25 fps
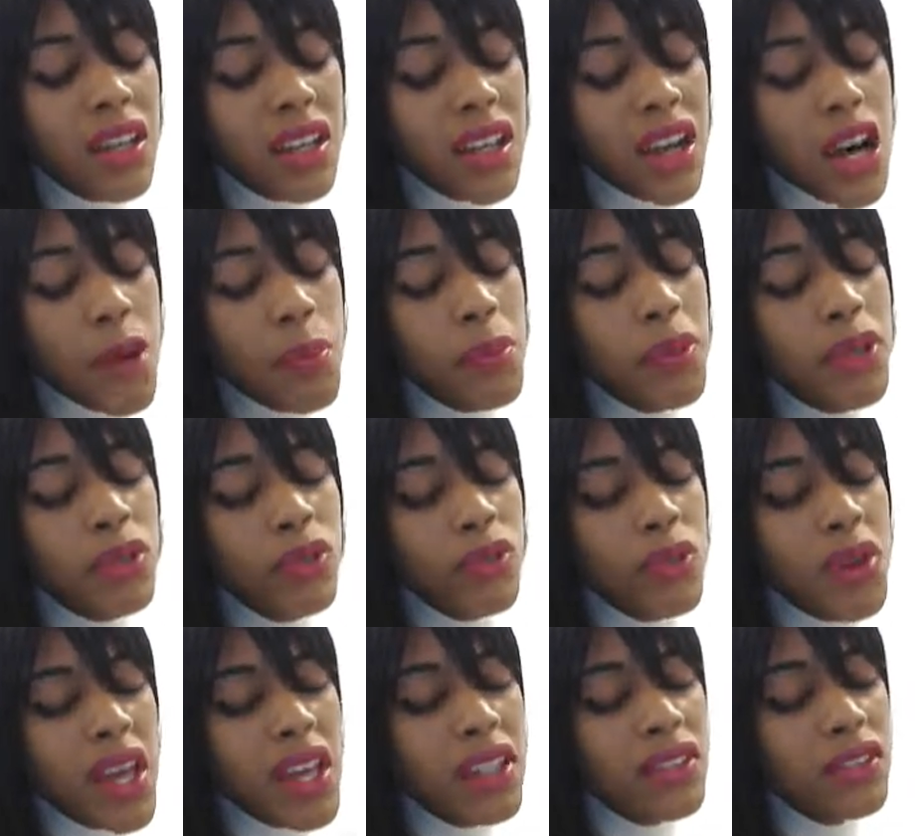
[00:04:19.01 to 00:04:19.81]
come
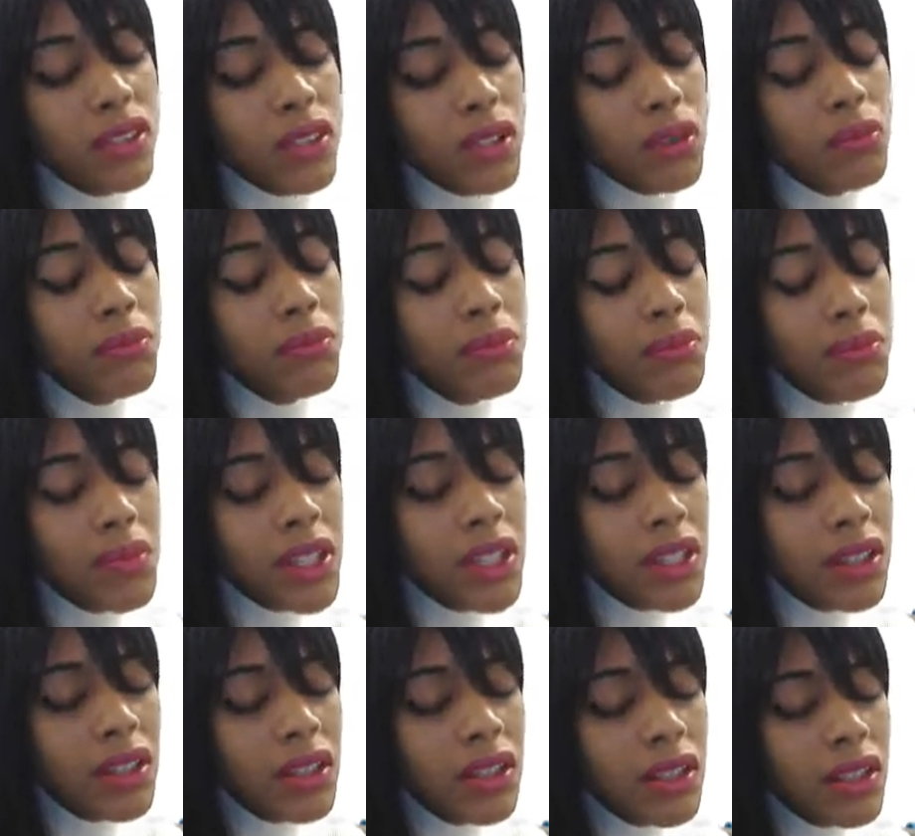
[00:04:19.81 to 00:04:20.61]
and rescue
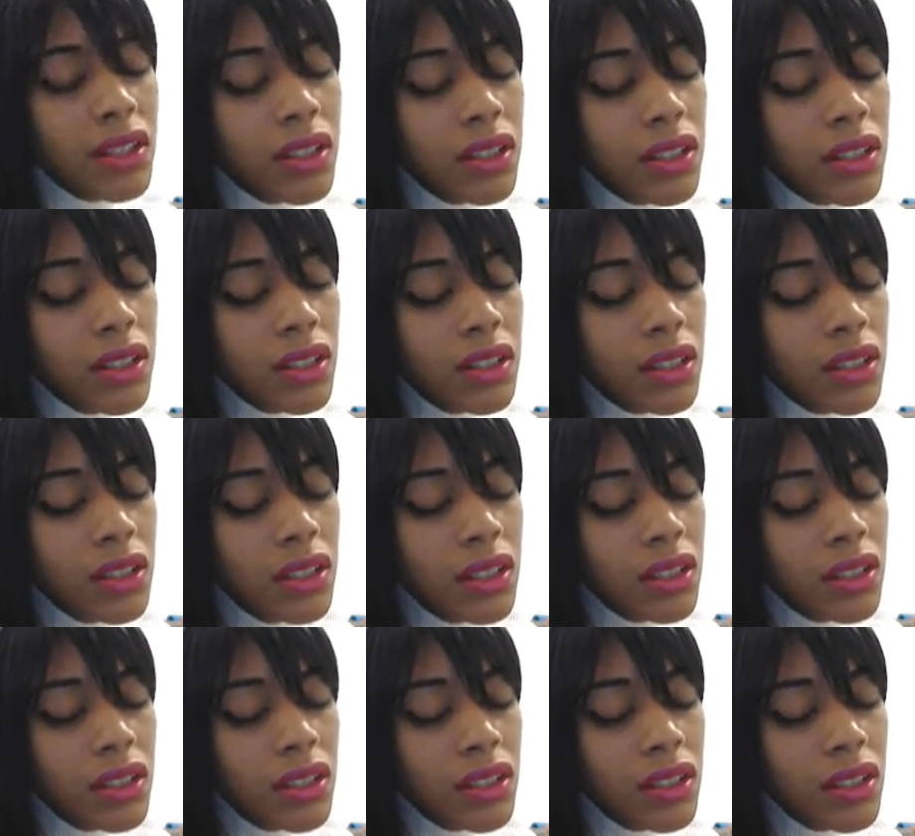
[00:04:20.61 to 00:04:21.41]

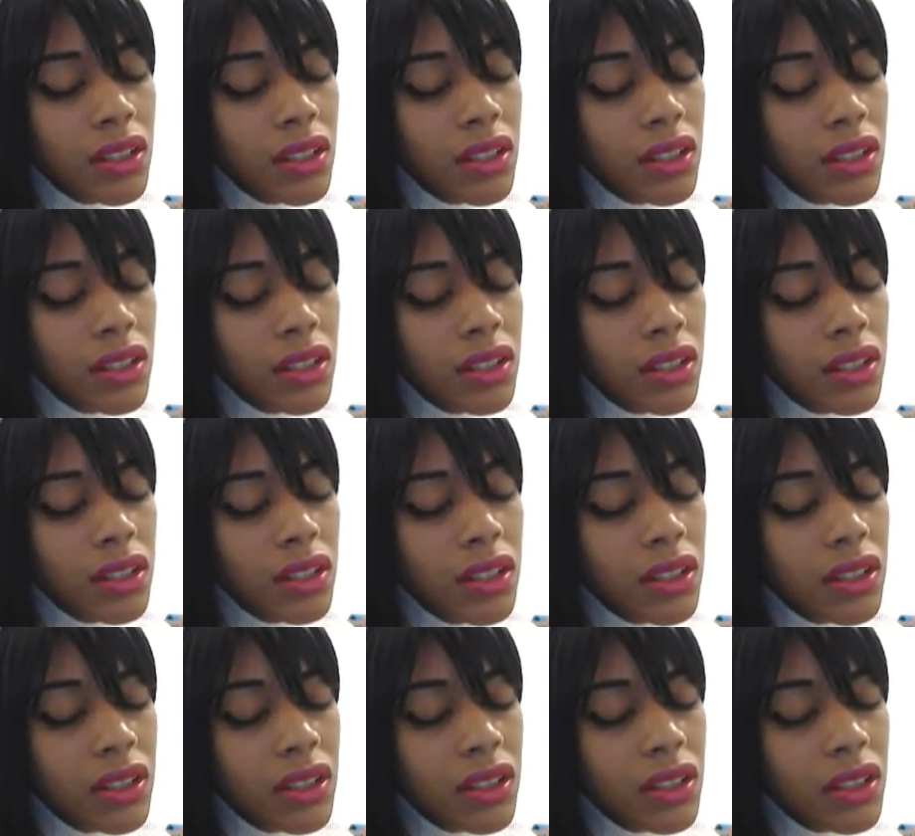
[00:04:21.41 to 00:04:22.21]

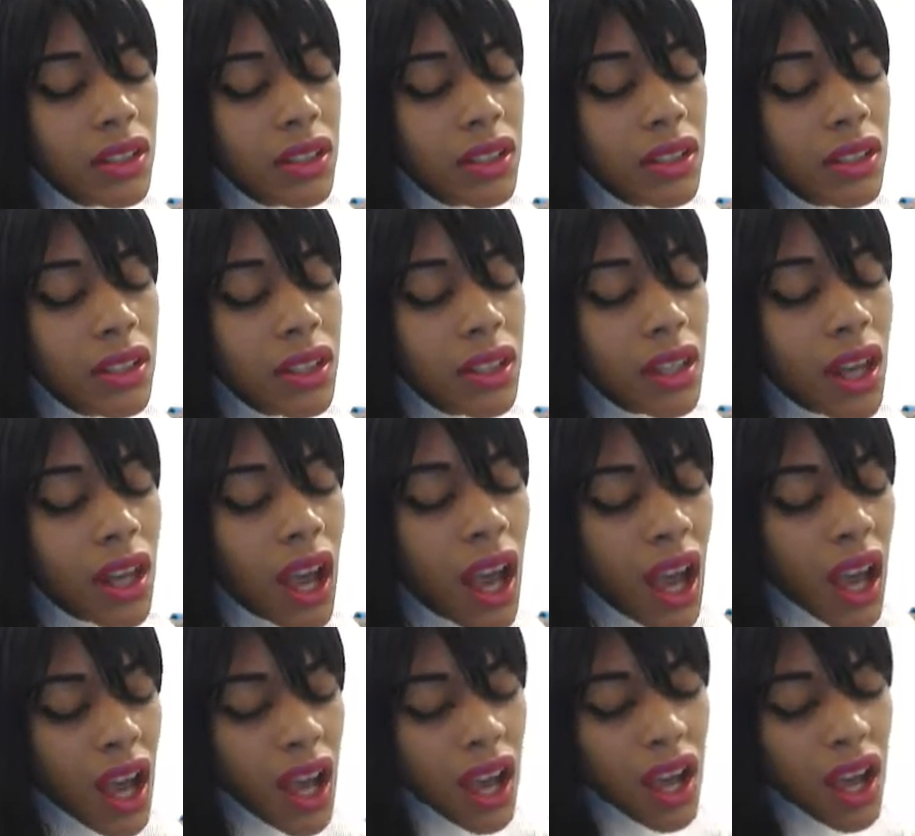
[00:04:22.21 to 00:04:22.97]
me.